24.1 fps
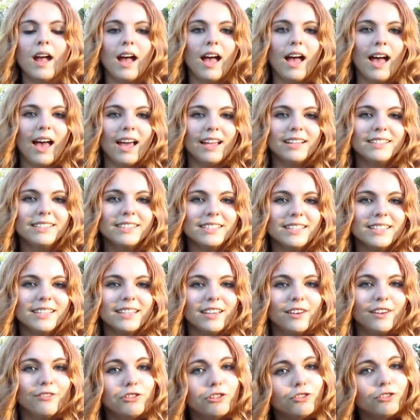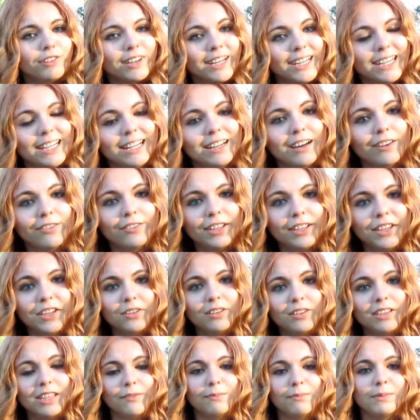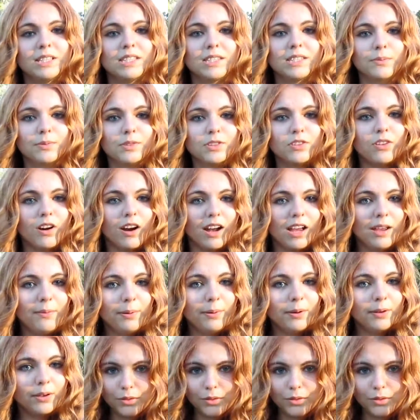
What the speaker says: And if you're really lovely, you can give me a subscribe.